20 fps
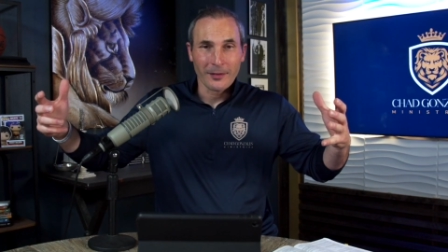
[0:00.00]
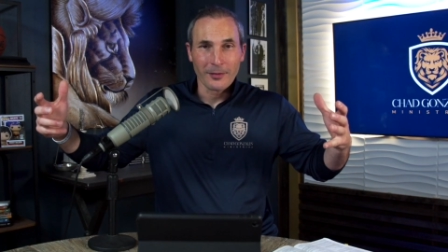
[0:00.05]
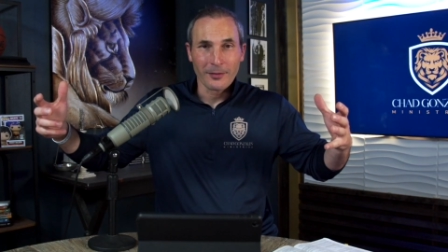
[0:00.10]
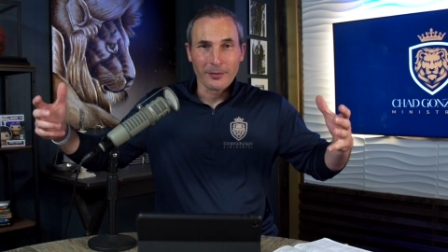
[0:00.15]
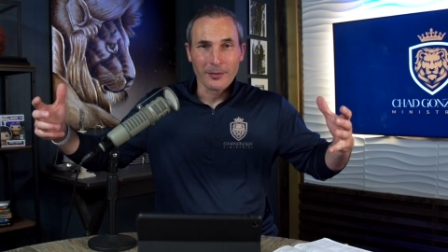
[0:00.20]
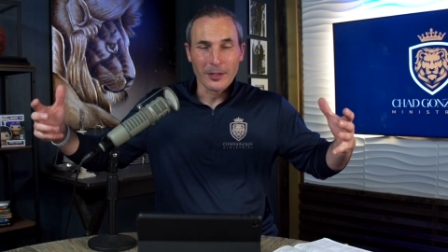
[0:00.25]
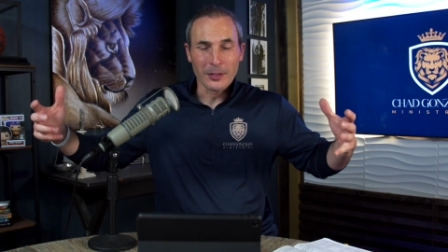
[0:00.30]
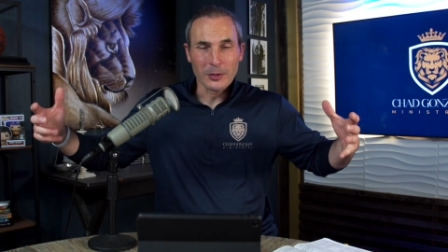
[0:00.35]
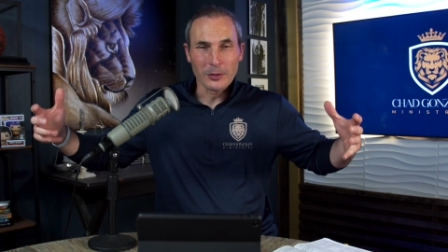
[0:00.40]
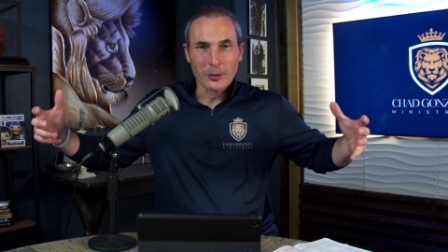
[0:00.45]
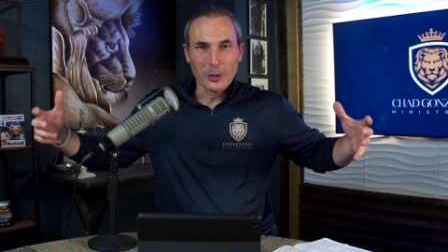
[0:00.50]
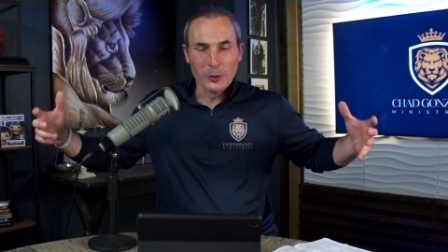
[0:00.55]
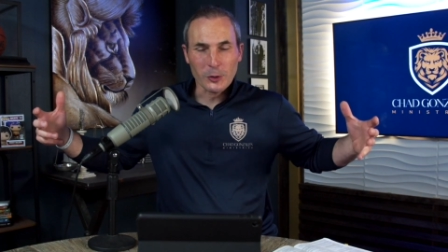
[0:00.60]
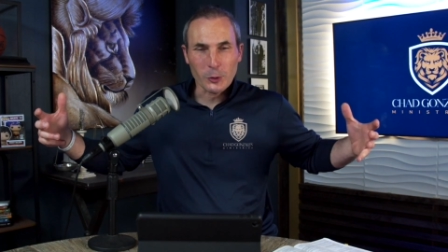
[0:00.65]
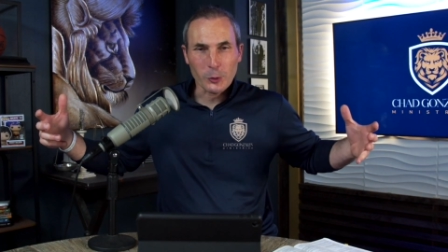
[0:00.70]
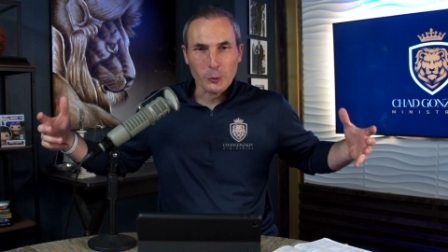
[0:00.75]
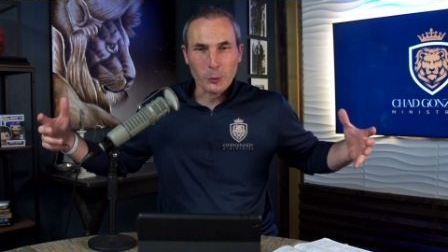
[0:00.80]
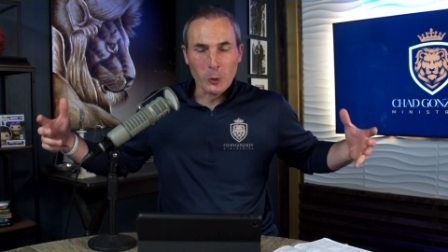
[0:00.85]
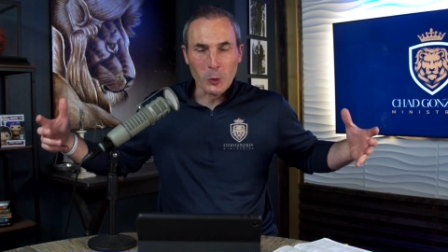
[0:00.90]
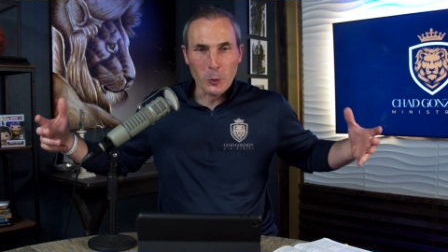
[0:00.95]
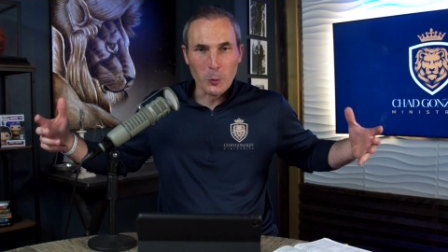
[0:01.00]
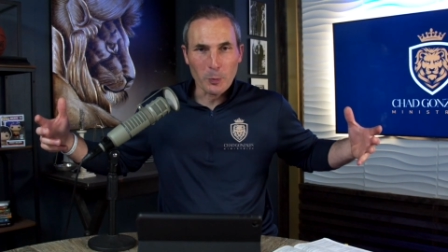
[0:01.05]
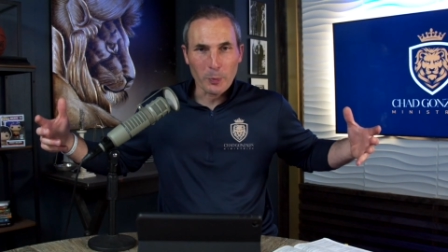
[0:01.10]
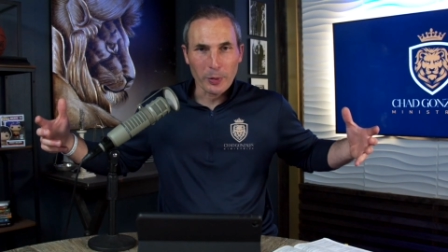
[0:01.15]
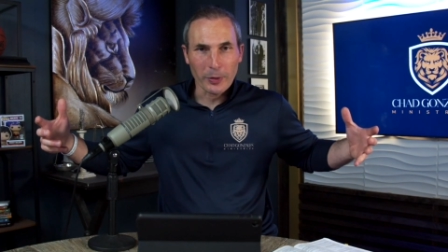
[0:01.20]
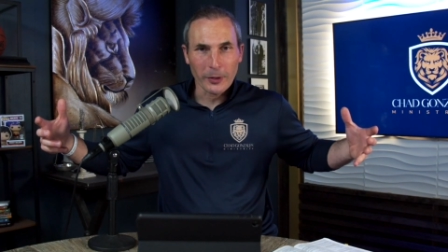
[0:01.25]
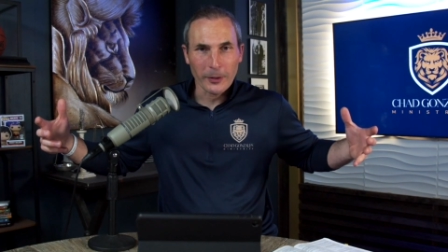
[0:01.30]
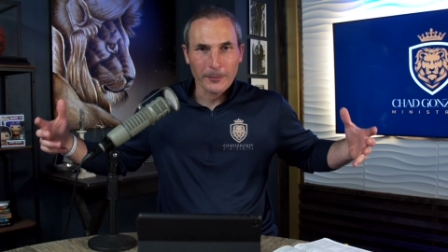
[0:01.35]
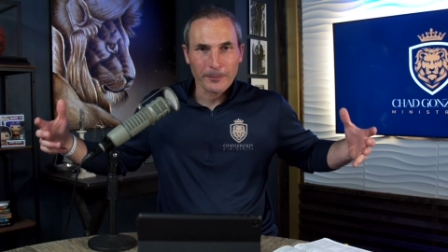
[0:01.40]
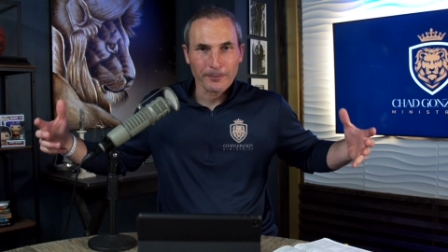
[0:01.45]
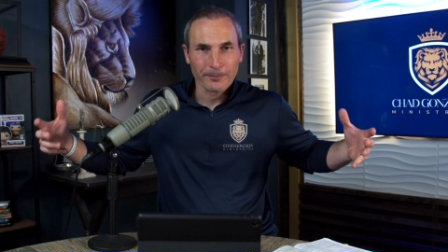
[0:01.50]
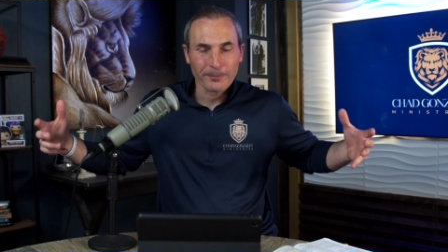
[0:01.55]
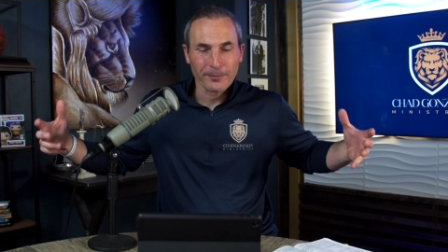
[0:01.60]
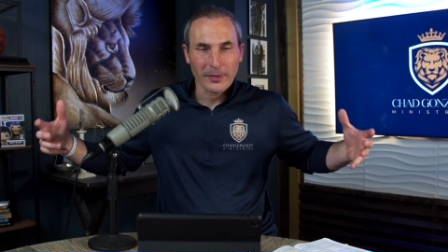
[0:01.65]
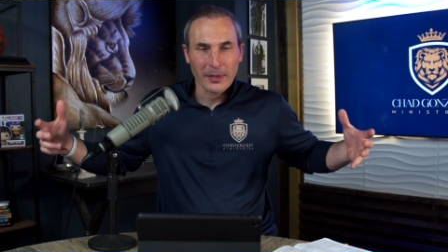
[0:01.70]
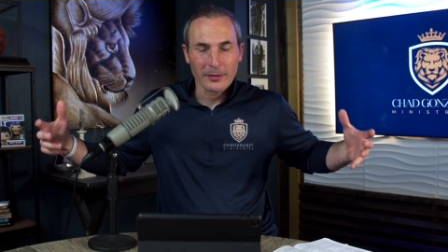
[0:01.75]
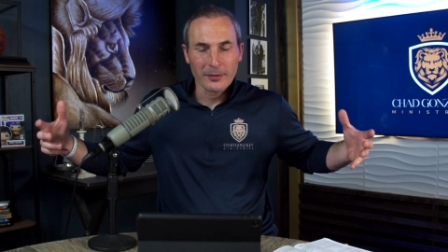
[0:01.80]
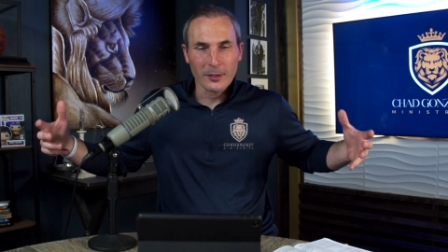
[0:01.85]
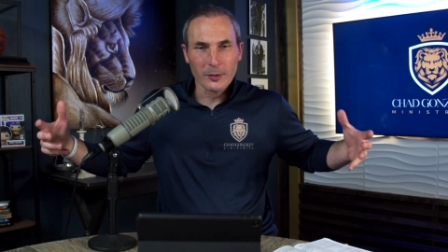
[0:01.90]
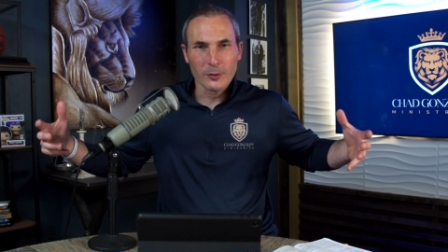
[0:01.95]
this, this group,
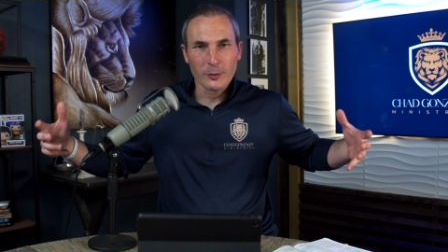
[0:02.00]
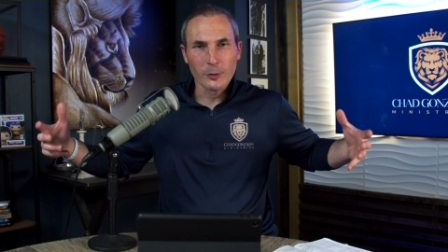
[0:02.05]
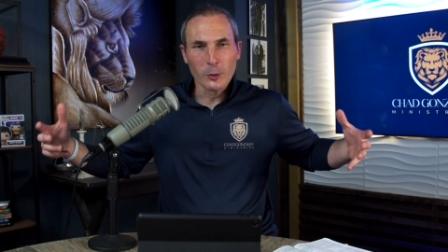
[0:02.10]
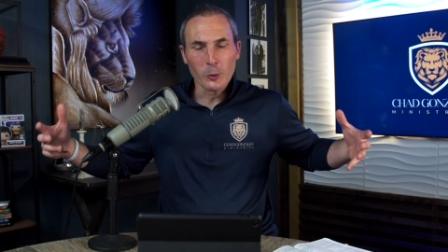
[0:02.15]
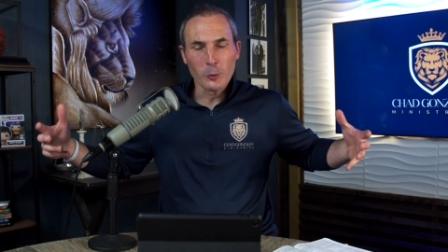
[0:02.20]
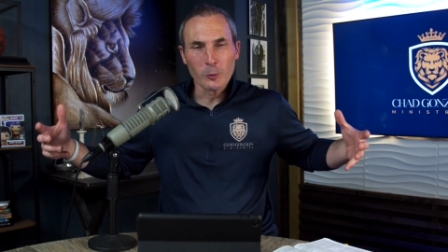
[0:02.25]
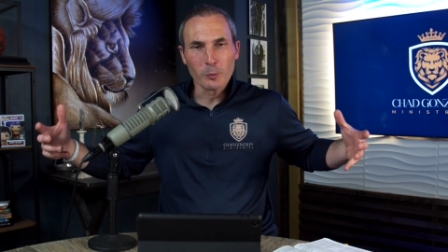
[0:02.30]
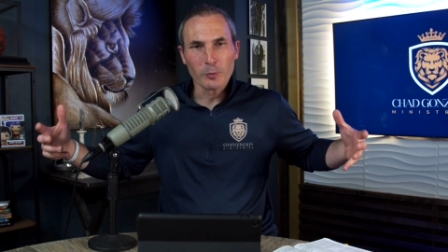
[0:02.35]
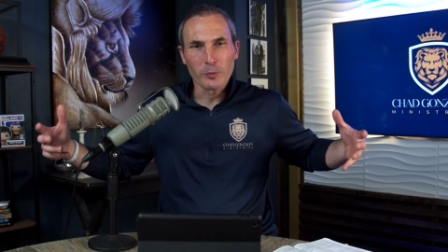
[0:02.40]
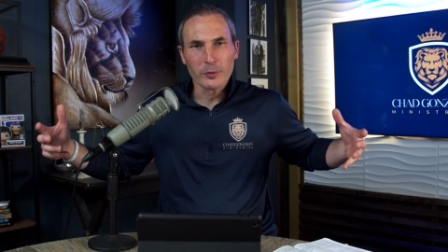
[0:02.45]
this new,